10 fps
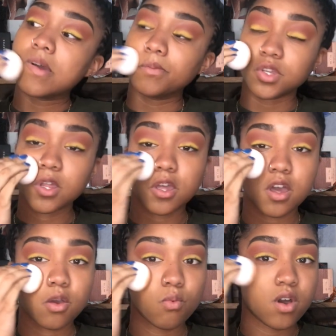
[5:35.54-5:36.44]
I'm just gonna
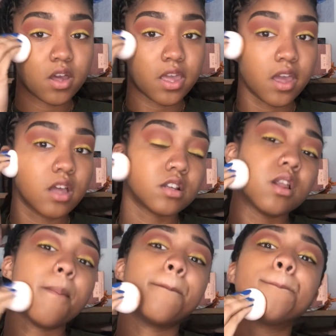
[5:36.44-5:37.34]
go work it. I'm
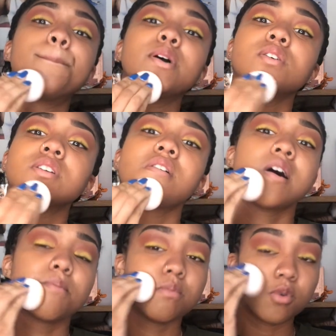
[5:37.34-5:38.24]
gonna build it up.